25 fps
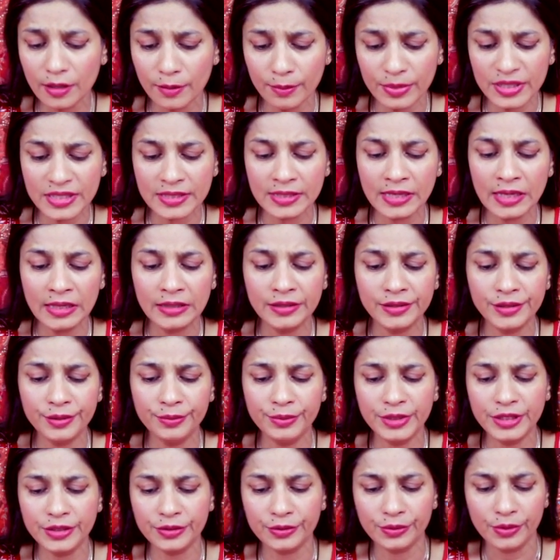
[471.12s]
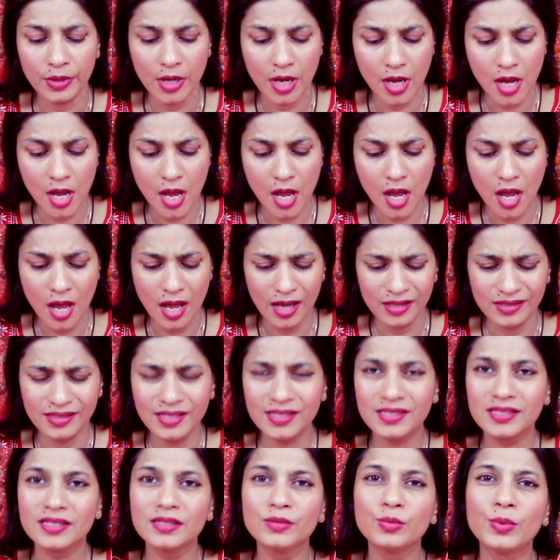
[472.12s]
personality video.
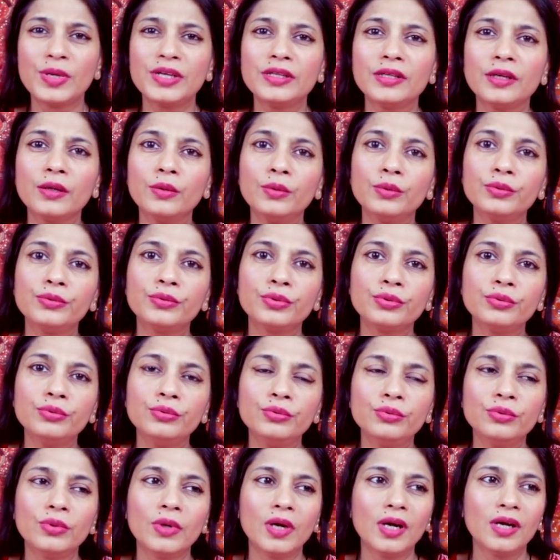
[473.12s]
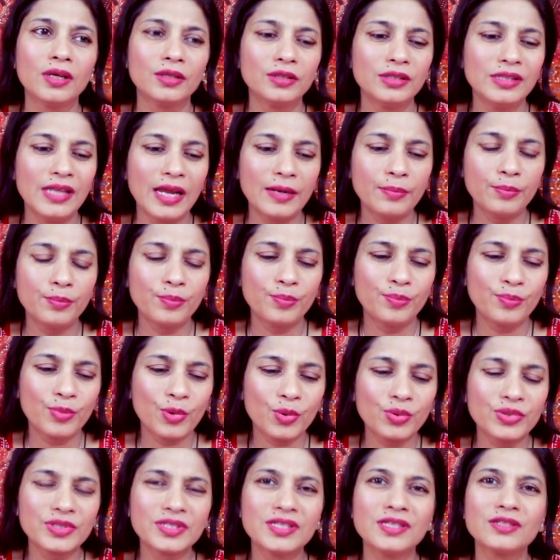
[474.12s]
This is where they go through that
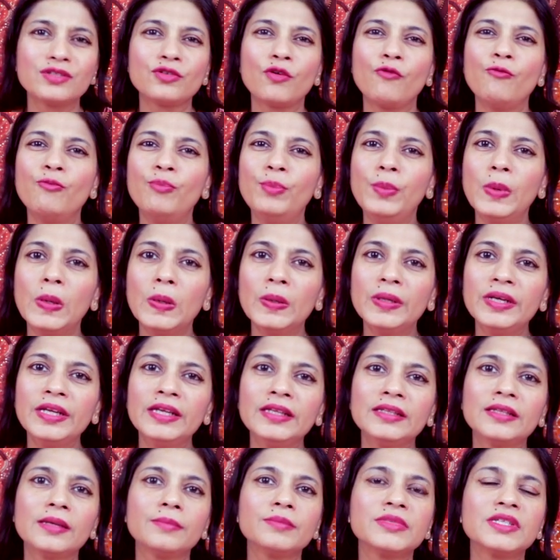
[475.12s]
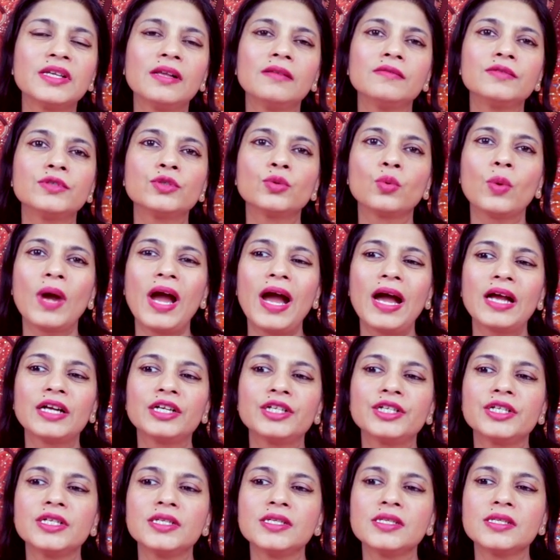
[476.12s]
process of burning themselves to
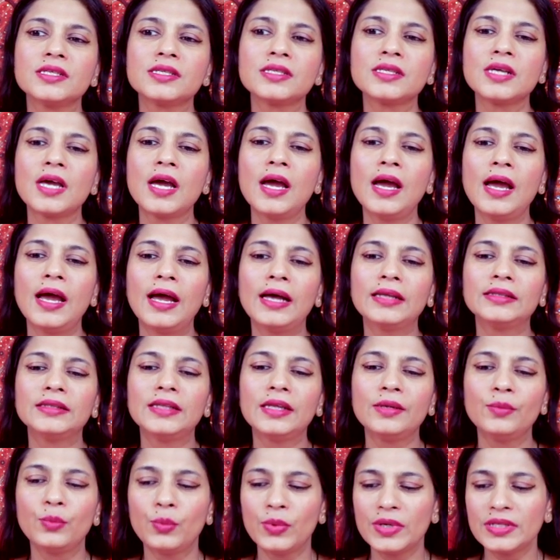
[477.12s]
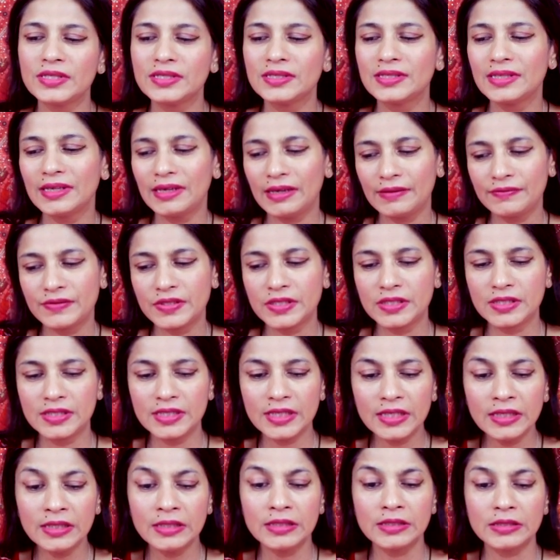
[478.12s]
ashes. And then once they have
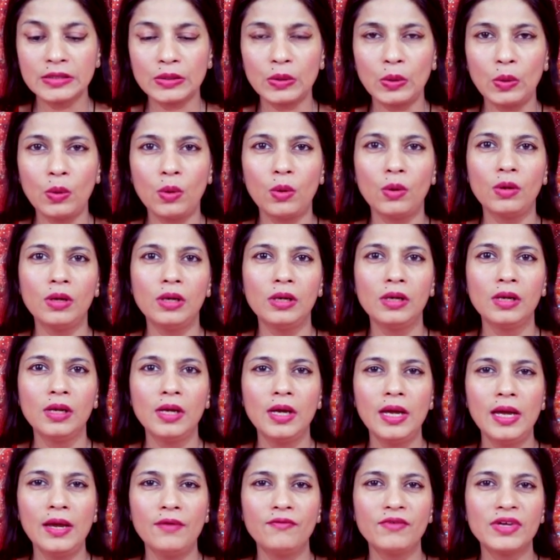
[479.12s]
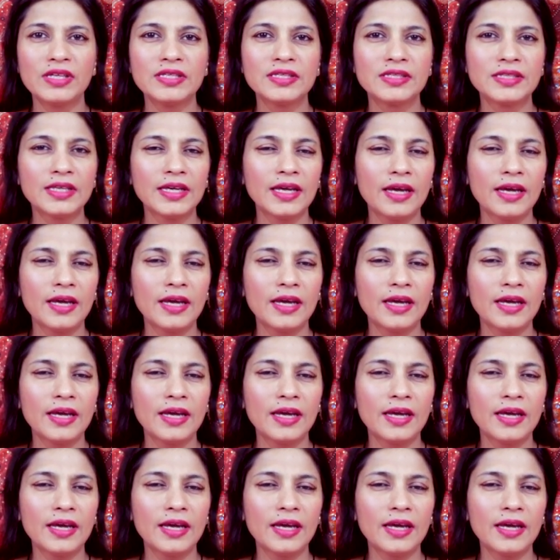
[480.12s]
seen it all, once they